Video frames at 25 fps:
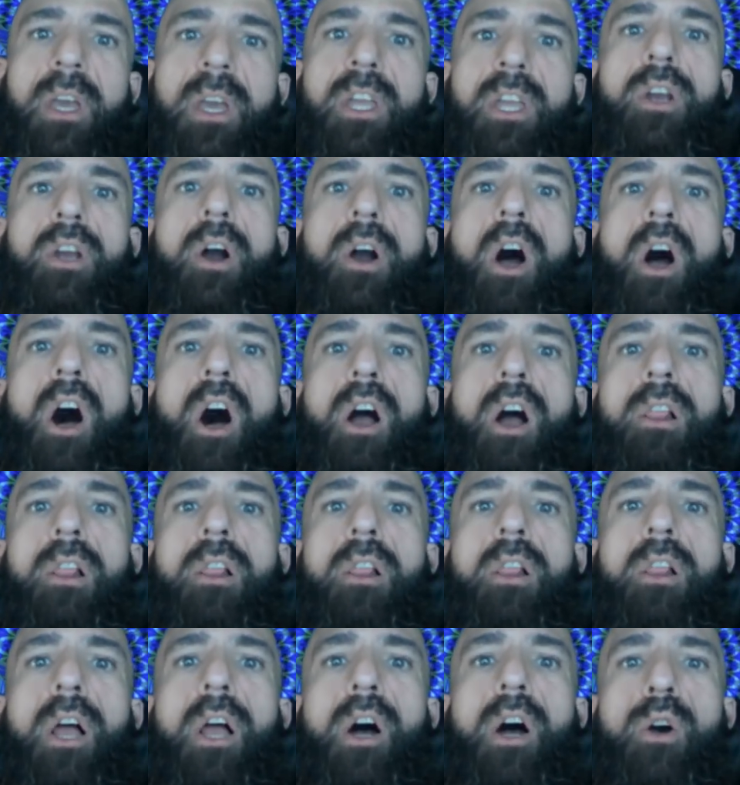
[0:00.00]
You're all
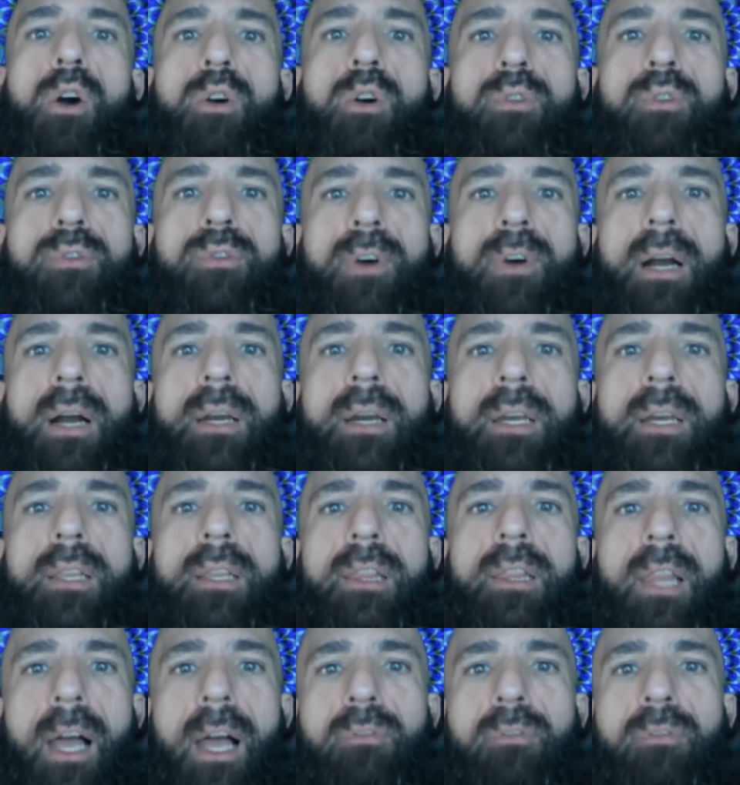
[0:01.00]
low
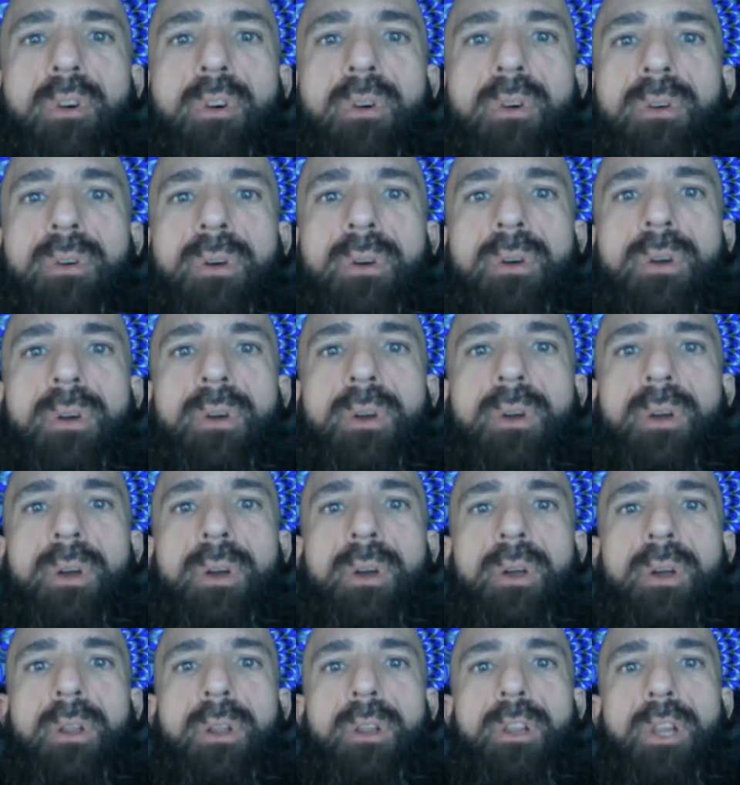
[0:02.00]
fucking level,
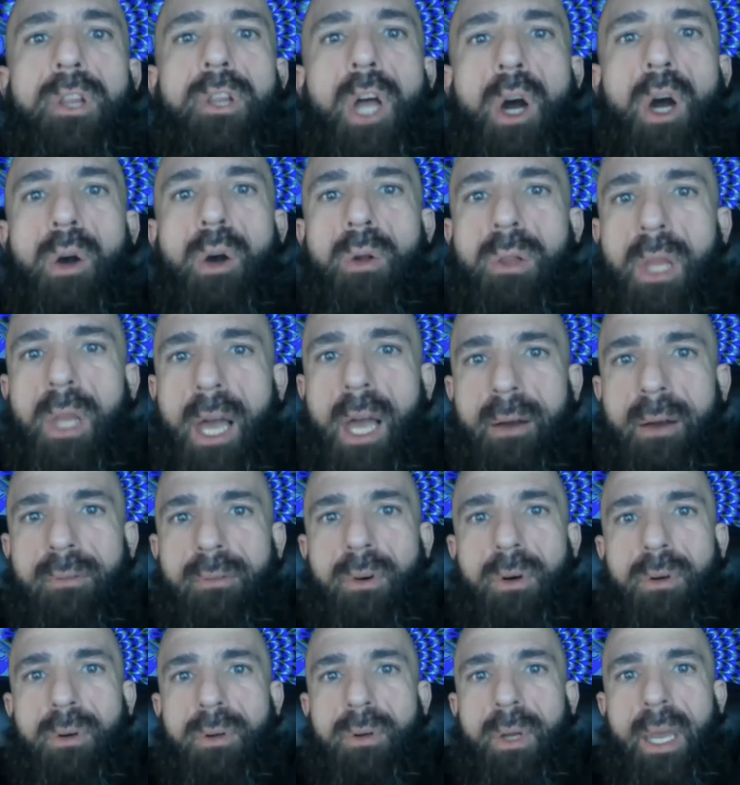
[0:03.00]
low
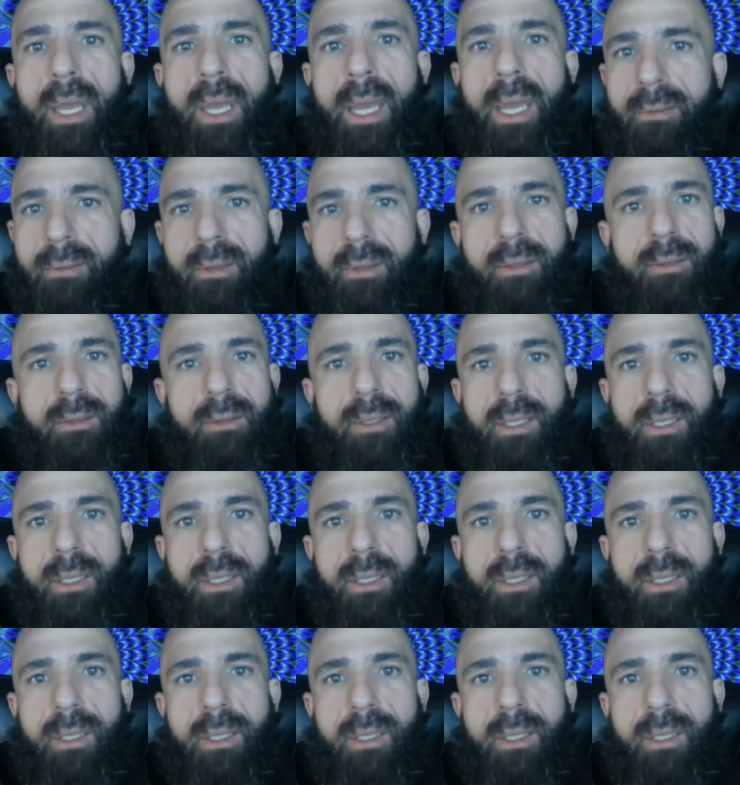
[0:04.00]
level entities.